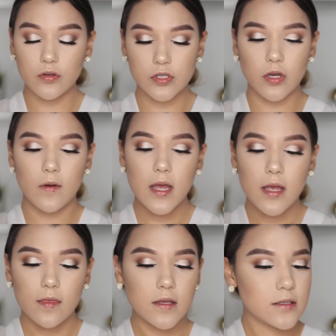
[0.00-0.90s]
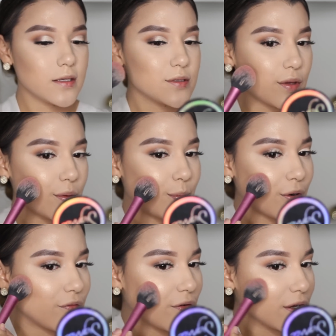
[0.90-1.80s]
So this is the
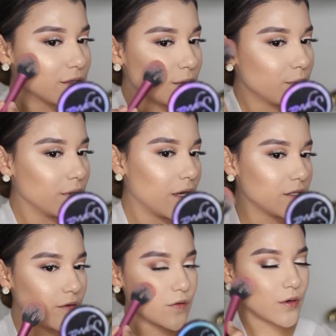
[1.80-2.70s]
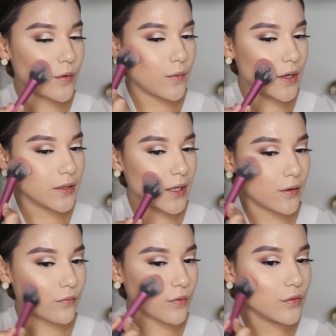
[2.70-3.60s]
perfect blush if you don't want like
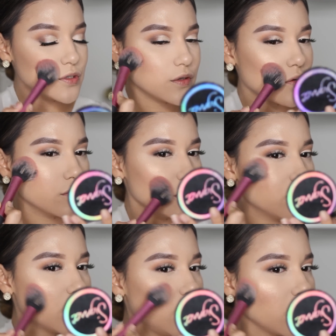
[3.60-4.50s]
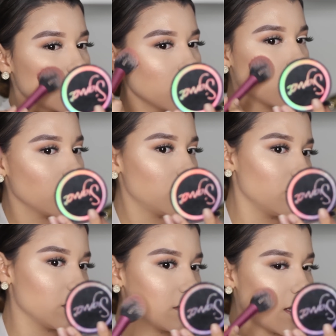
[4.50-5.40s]
rosy cheeks. It gives you
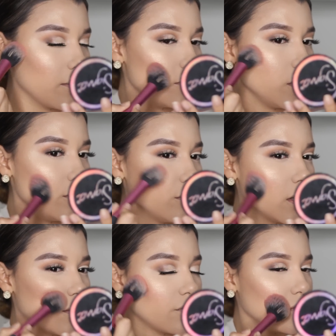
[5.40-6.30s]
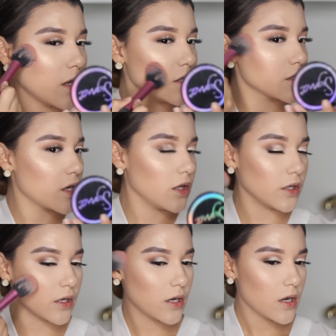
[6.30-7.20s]
just that muted flush
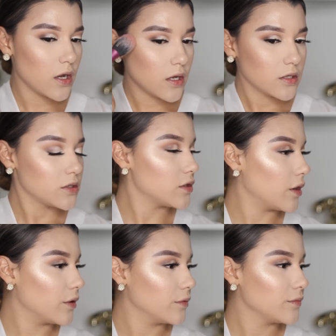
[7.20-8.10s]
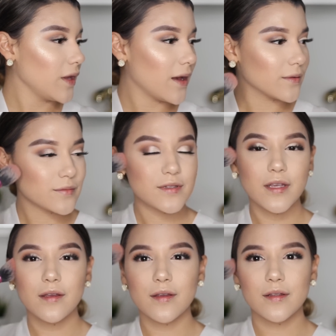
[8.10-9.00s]
color. So yeah,
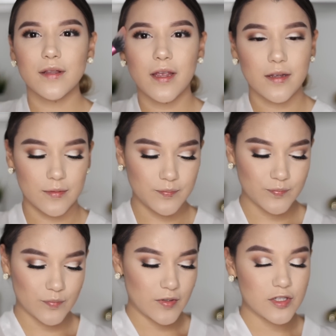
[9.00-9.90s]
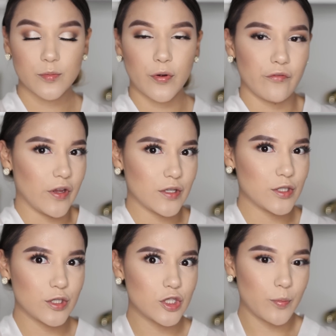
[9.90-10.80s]
see, it's perfect.
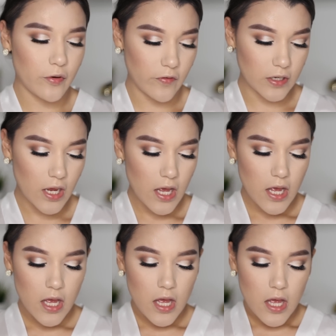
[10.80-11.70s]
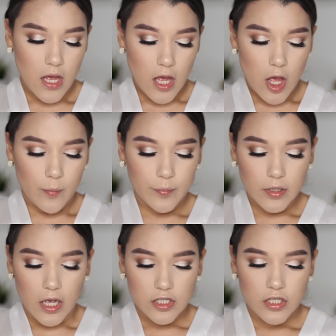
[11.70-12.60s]
the perfect
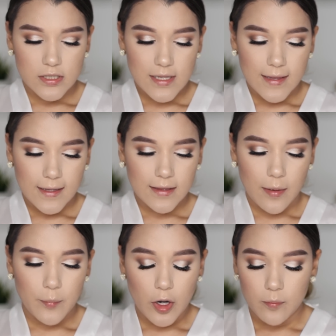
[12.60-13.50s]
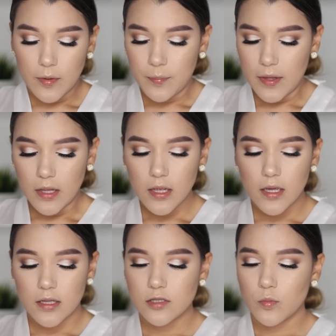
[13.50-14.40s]
blush. It's not like that Barbie
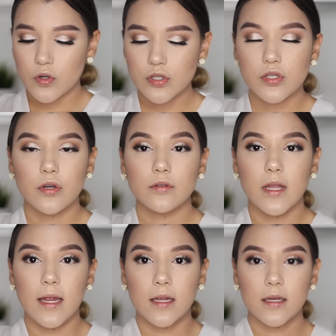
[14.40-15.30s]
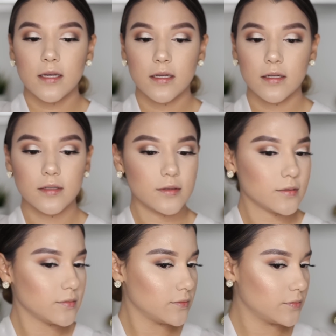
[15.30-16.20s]
pink, it's more so like
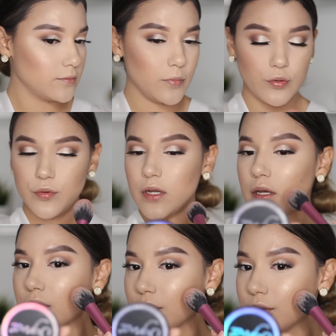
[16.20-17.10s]
muted.